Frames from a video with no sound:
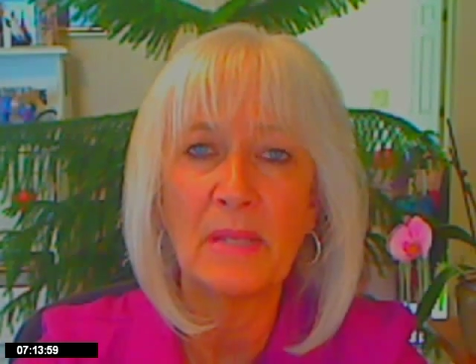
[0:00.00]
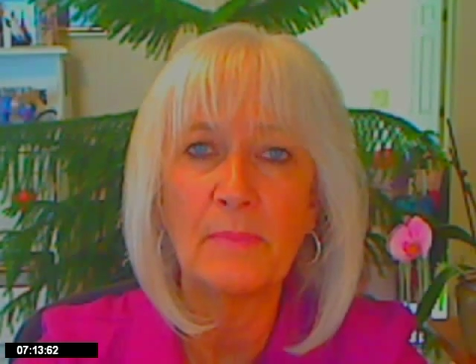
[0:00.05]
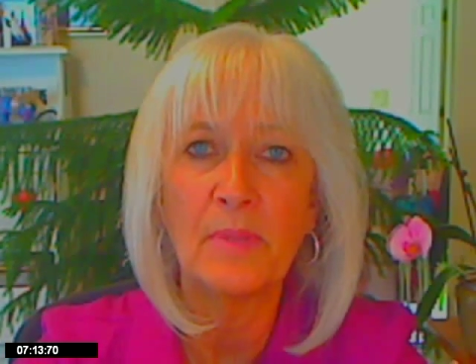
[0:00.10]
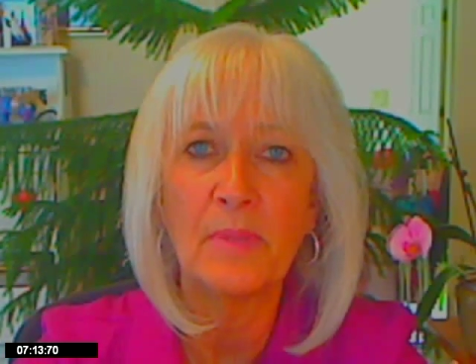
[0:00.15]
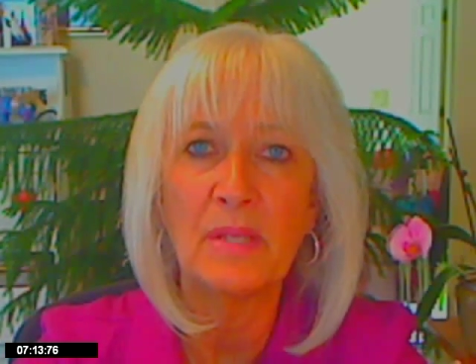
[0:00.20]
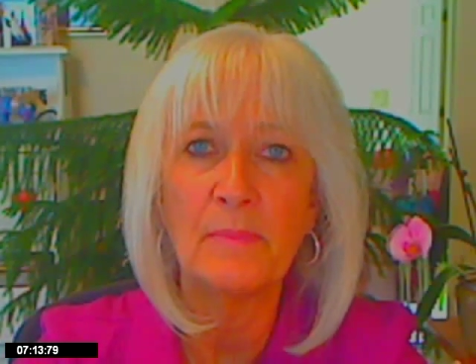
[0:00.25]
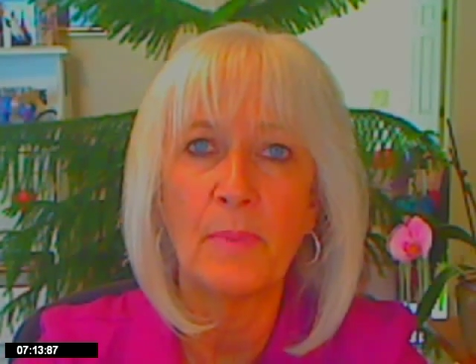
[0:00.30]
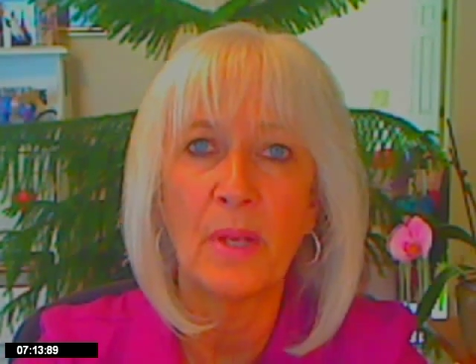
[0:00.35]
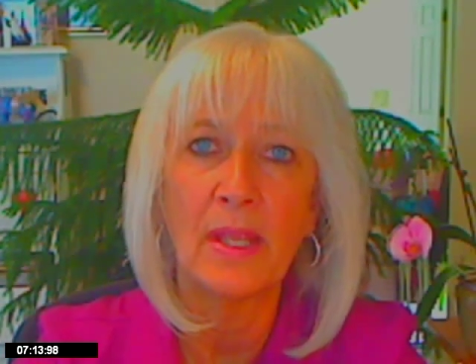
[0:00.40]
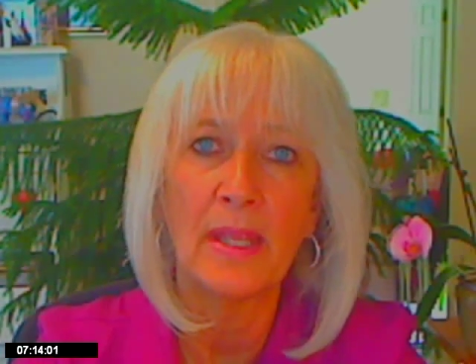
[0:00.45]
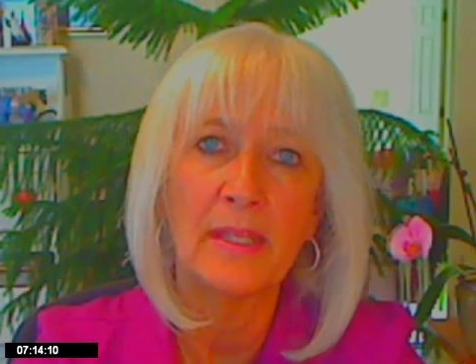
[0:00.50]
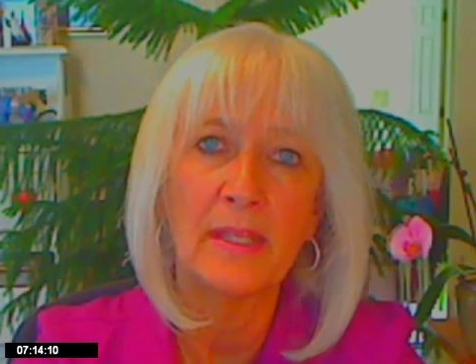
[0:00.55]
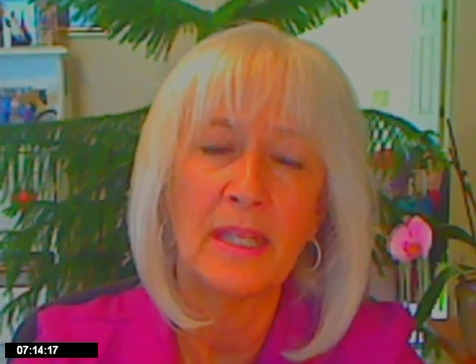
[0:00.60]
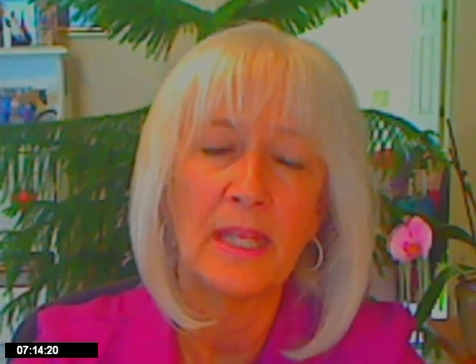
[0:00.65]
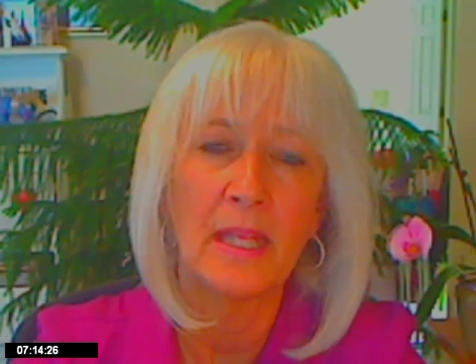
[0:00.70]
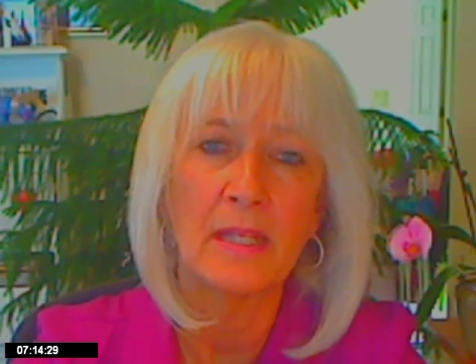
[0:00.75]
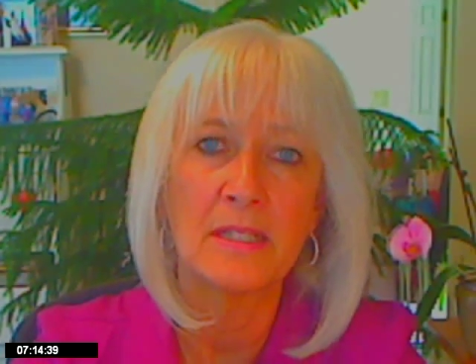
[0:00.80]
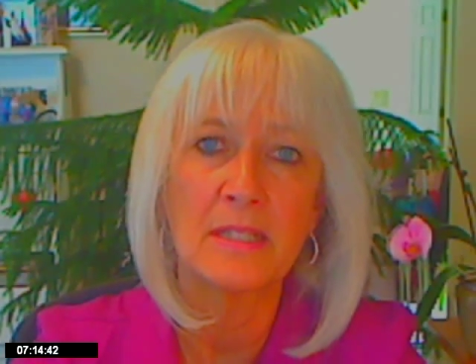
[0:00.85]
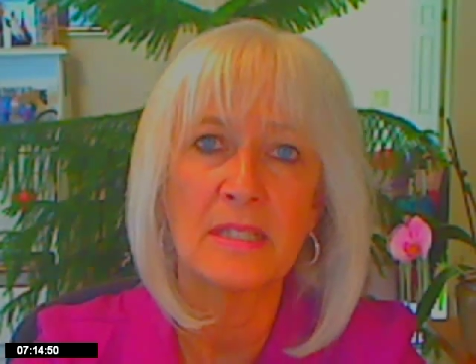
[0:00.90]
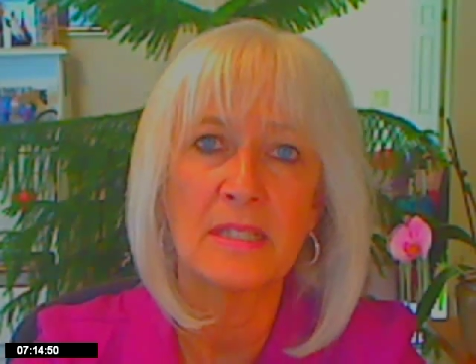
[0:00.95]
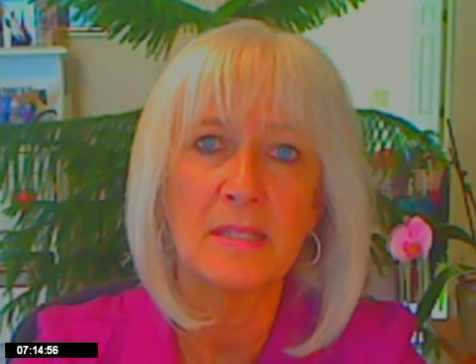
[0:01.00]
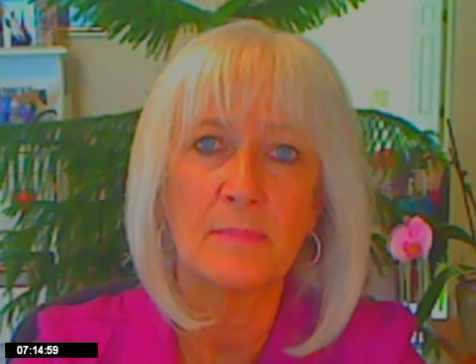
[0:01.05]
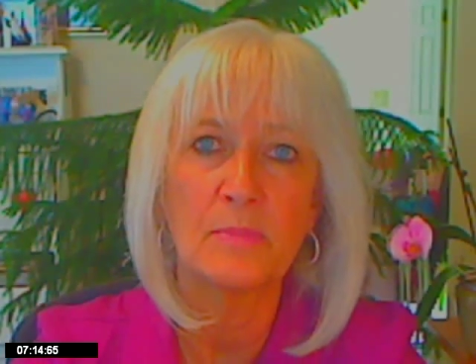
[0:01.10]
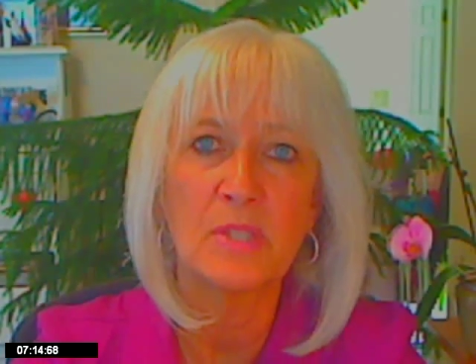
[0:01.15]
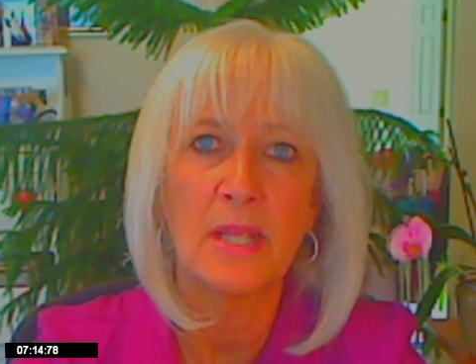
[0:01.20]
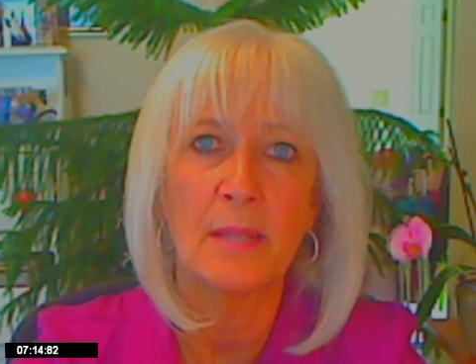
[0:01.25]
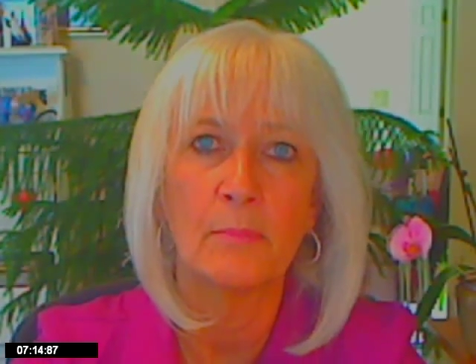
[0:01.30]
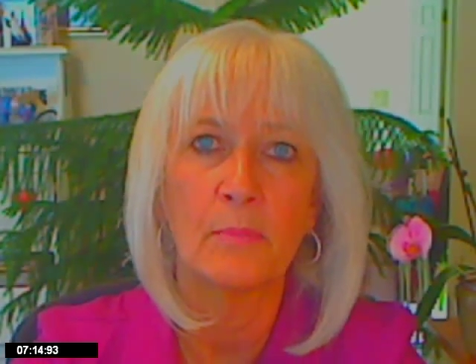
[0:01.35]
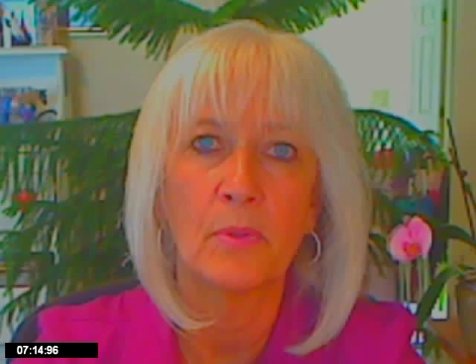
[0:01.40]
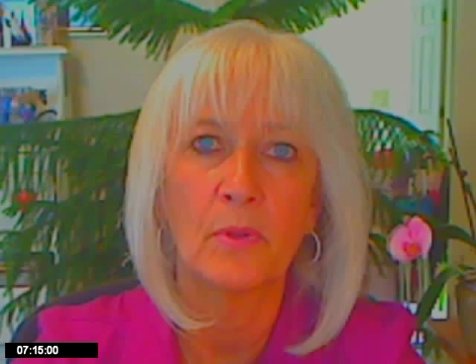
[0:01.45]
maybe by the end of
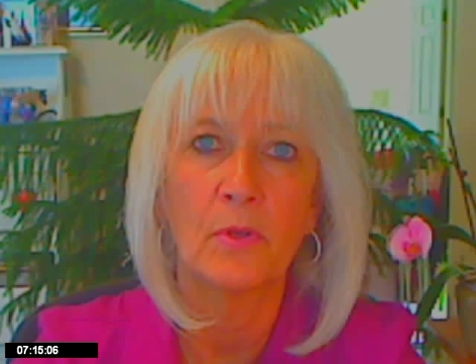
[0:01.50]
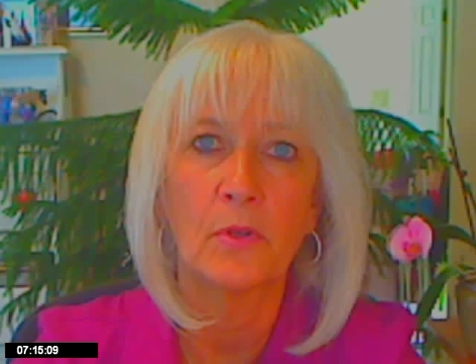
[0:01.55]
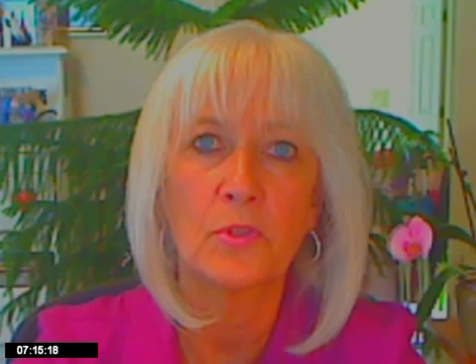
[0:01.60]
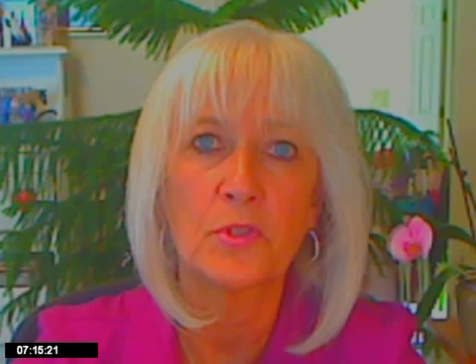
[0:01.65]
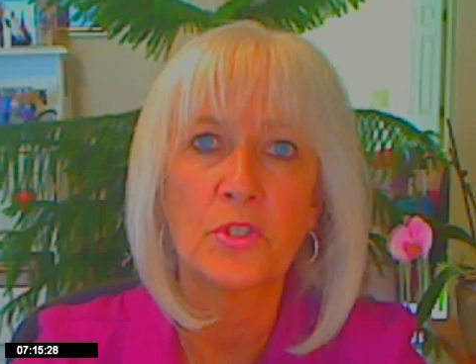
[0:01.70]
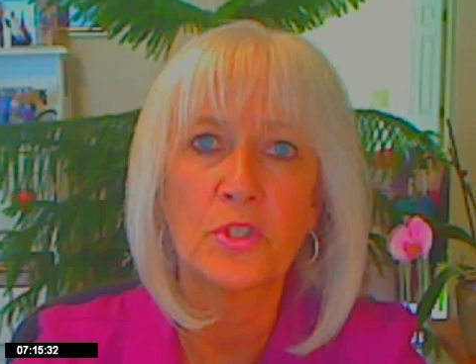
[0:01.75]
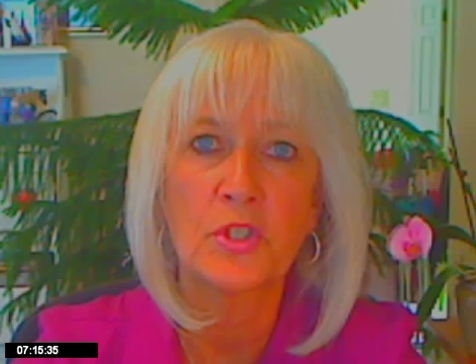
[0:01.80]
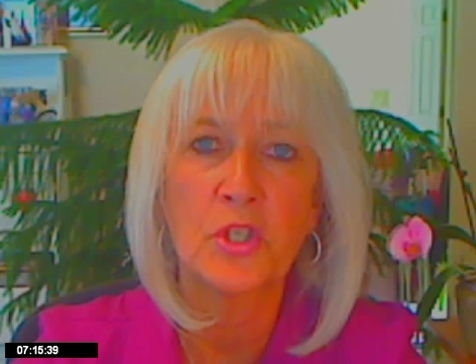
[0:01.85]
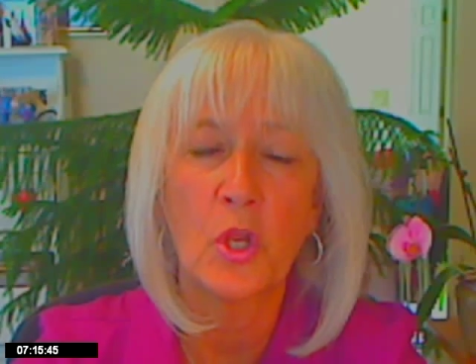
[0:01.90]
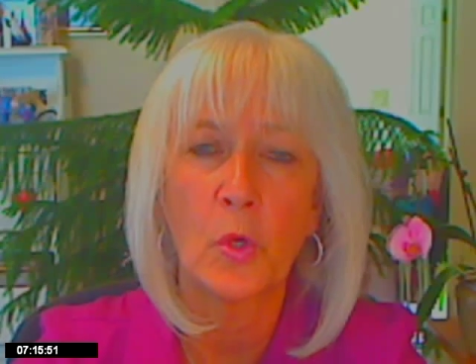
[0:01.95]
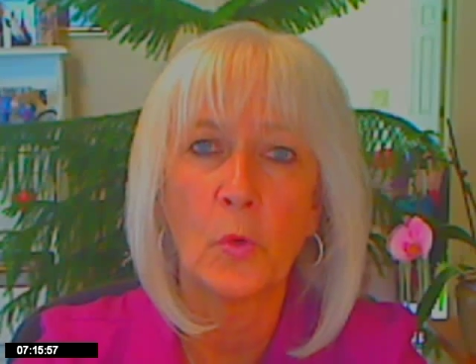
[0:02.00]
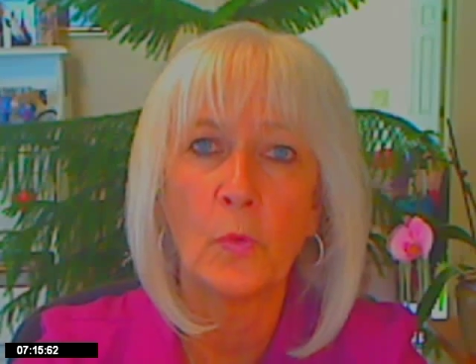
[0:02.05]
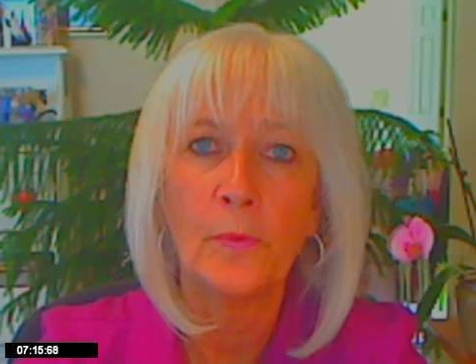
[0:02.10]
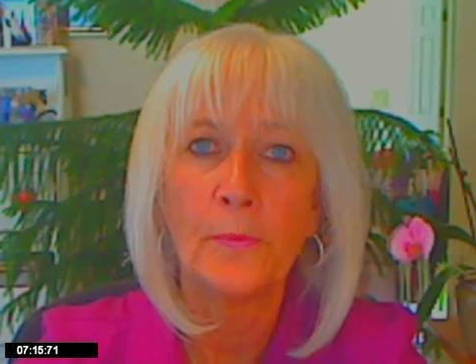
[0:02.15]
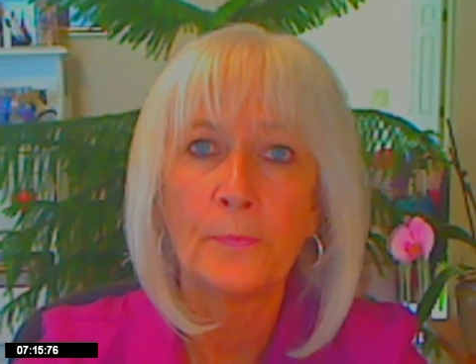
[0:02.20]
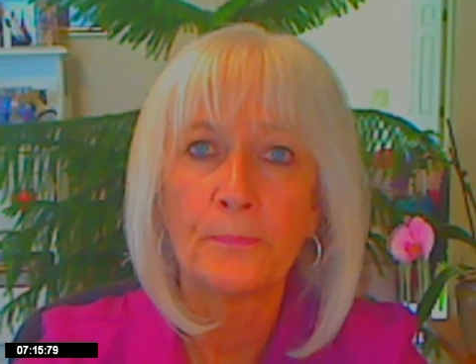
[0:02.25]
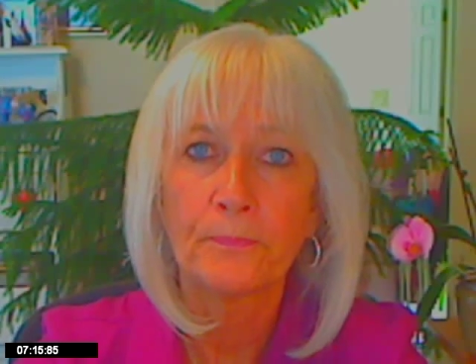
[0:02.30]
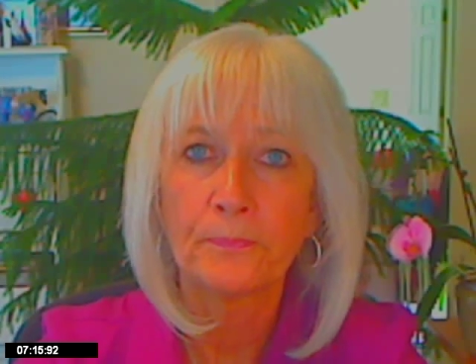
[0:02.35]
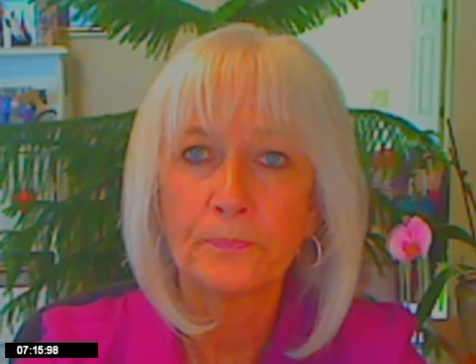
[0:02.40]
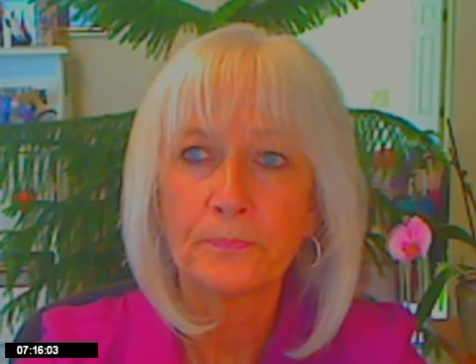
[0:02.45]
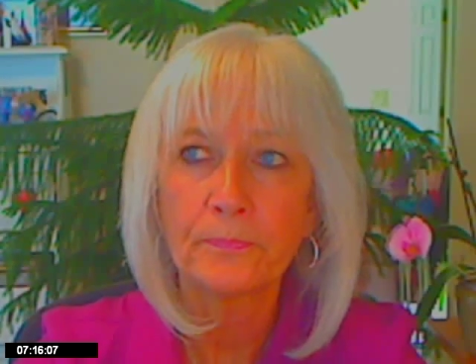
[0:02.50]
September or so,